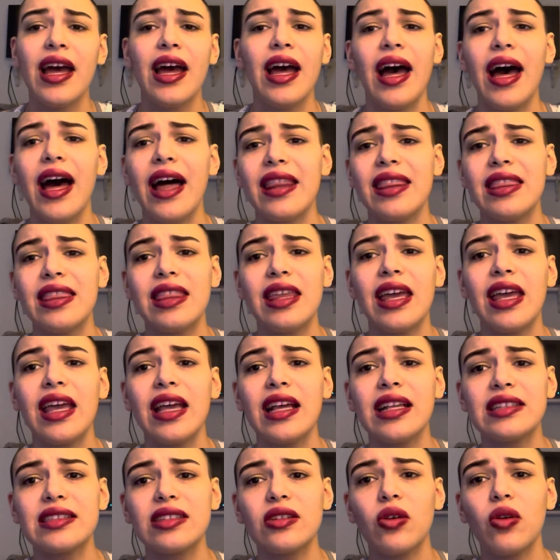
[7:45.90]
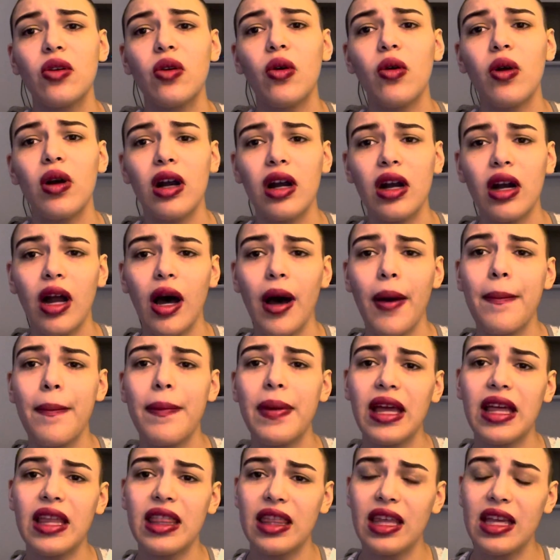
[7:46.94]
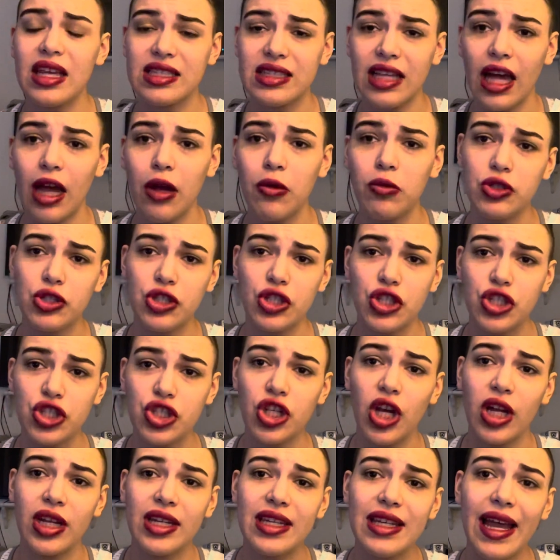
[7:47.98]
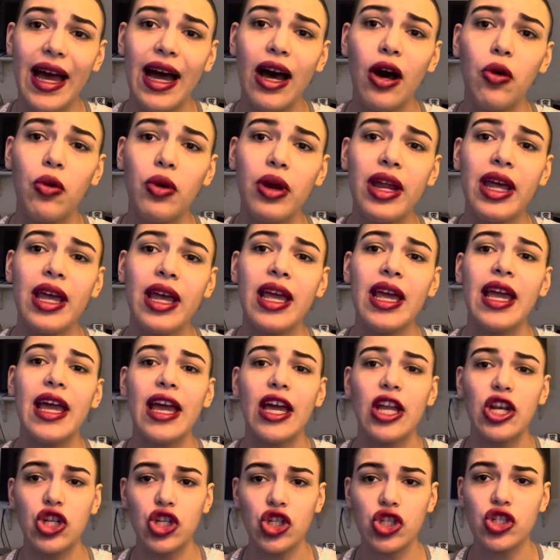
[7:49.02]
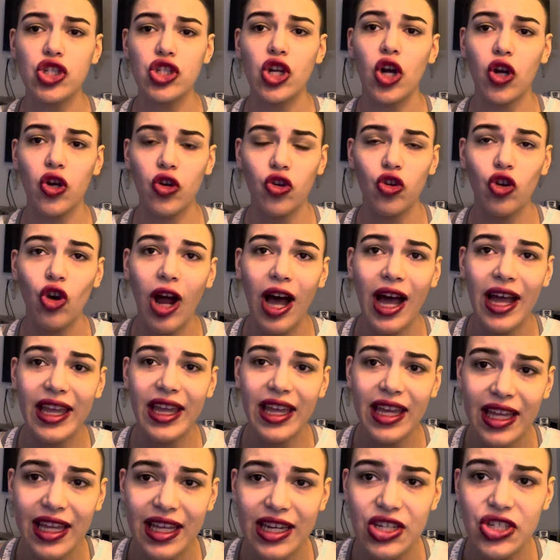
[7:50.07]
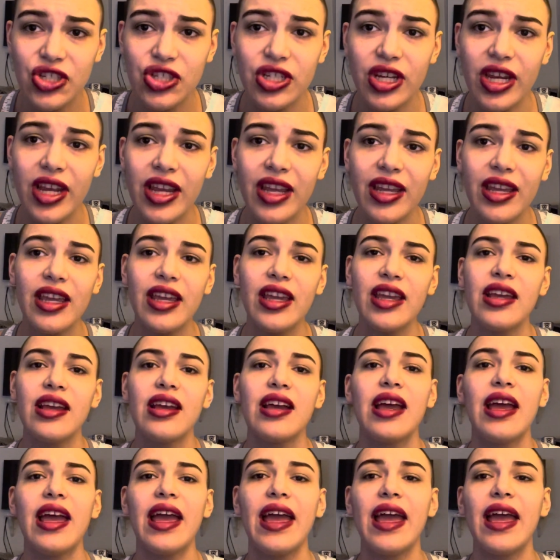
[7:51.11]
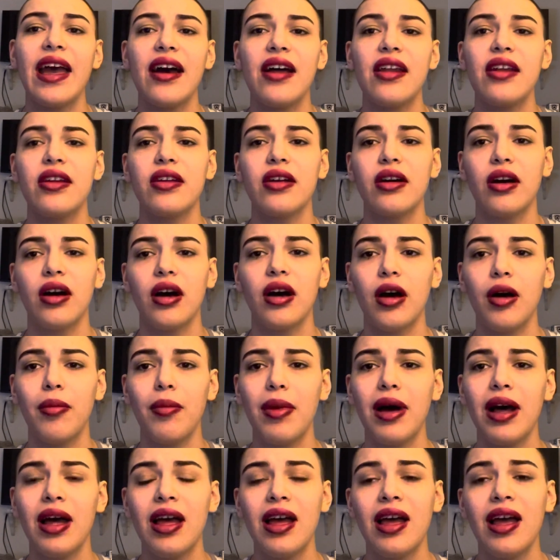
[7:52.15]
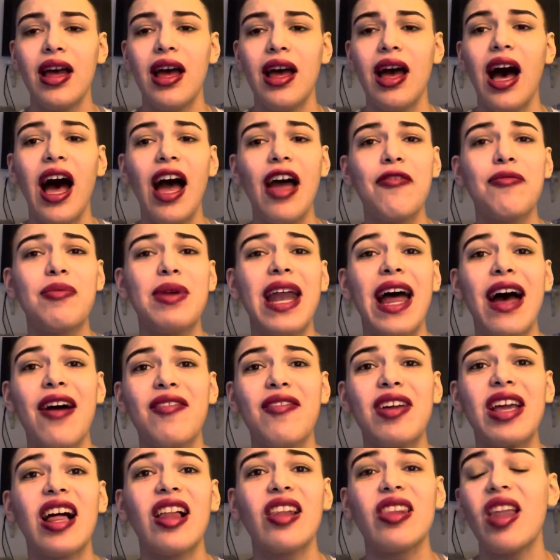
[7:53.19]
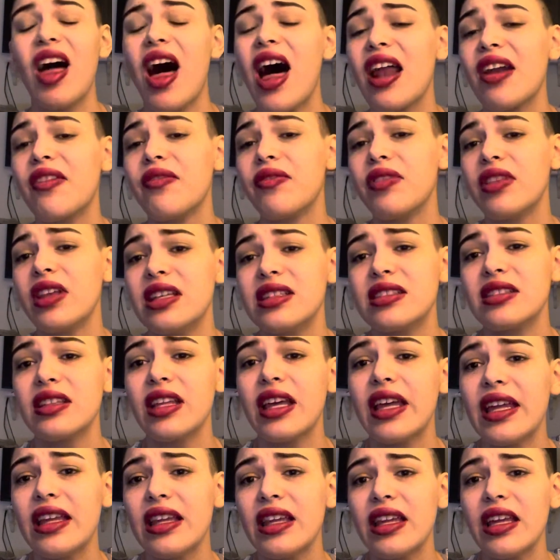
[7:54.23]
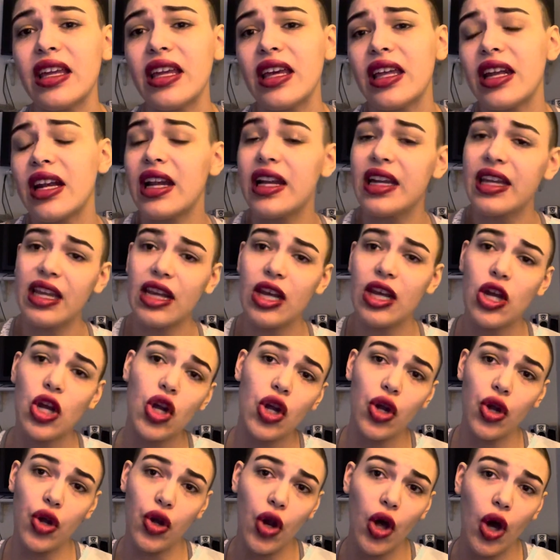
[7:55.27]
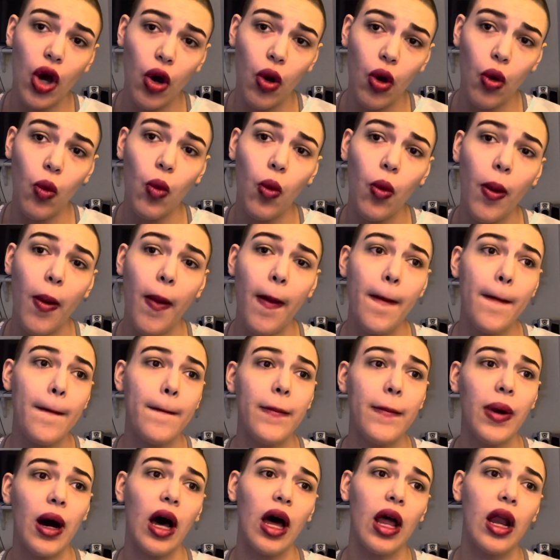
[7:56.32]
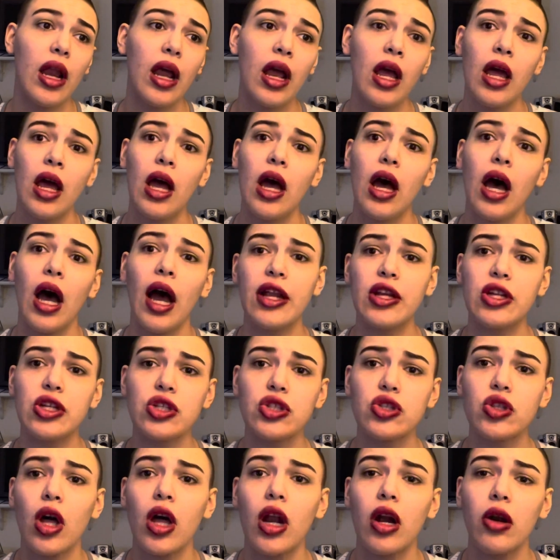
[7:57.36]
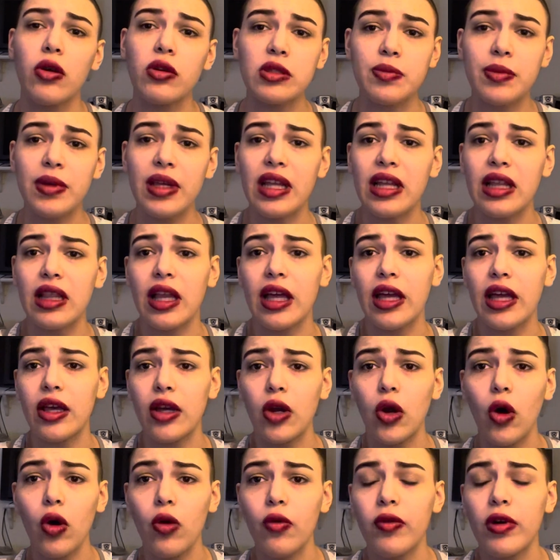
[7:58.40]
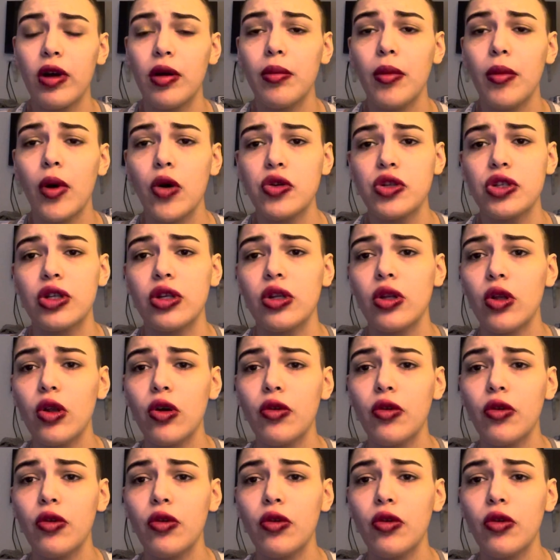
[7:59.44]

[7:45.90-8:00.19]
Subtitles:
at things. Or a big thing is I will just shut down and just start crying and shaking. And I've been having a lot of these lately, and I didn't know, but I just thought I was being like an over-emotional,